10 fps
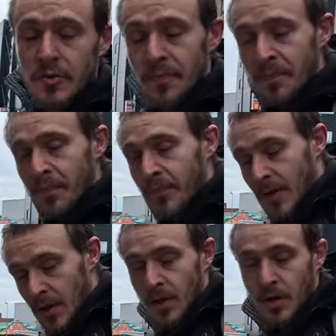North Shore.
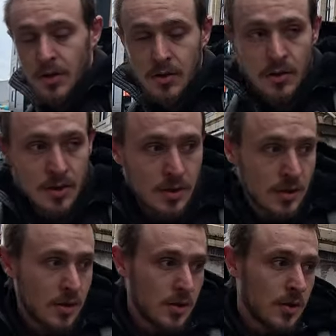Yeah. Have you
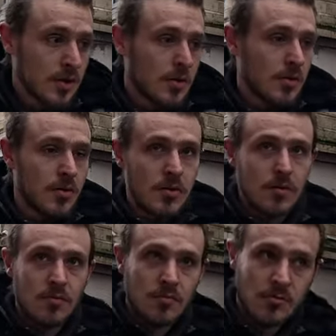eaten? Have you had anything to eat?